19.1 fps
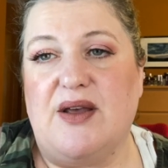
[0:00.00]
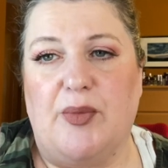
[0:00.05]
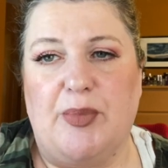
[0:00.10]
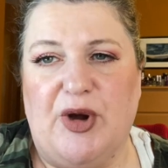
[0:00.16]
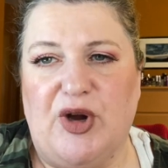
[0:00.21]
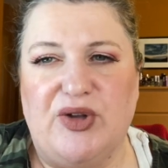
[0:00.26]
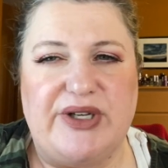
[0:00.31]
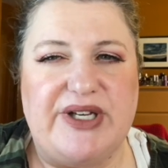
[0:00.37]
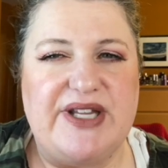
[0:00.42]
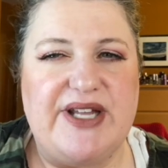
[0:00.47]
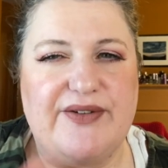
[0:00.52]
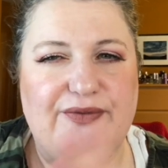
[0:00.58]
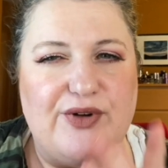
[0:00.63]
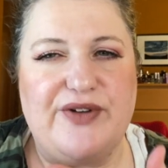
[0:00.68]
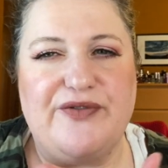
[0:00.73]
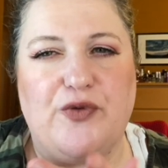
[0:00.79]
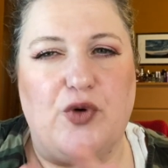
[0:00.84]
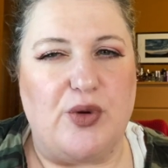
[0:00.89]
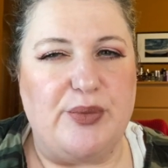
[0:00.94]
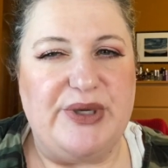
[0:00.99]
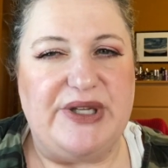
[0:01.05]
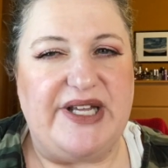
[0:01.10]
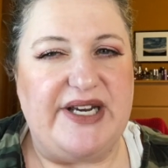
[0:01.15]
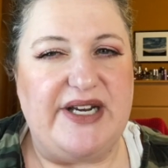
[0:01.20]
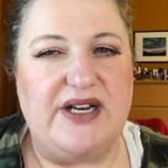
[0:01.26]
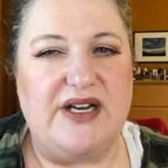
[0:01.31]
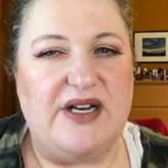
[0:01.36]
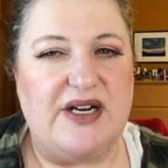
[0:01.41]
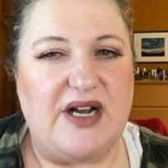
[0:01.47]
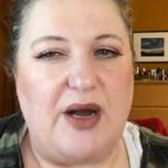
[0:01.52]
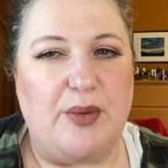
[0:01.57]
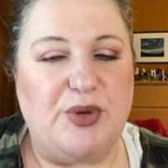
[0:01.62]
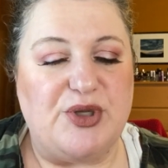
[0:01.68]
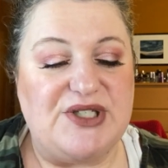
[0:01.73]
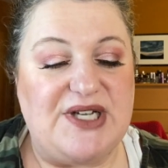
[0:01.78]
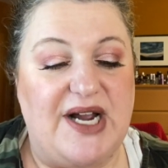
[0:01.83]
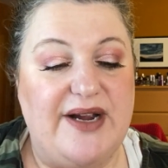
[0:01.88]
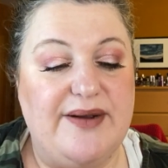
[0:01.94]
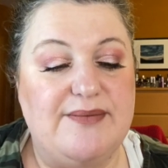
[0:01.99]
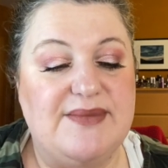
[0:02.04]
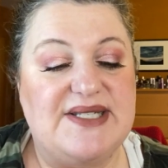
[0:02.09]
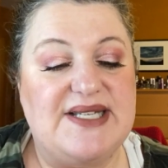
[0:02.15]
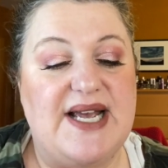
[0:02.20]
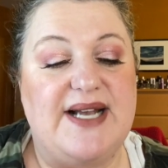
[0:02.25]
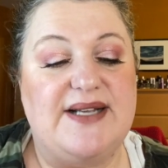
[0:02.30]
Apparently they've reformulated it a couple times.